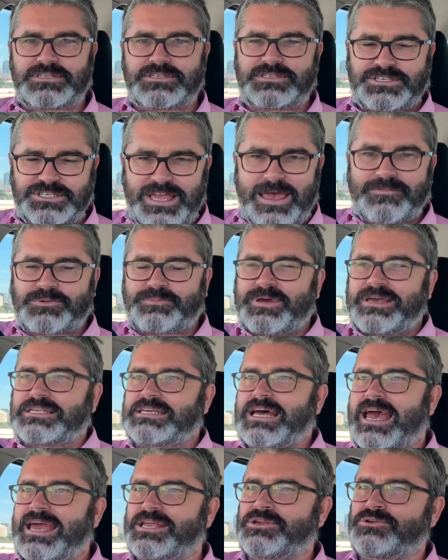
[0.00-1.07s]
steps being
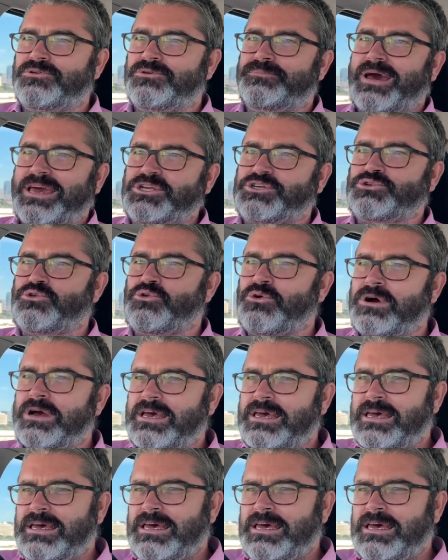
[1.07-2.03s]
taken to make sure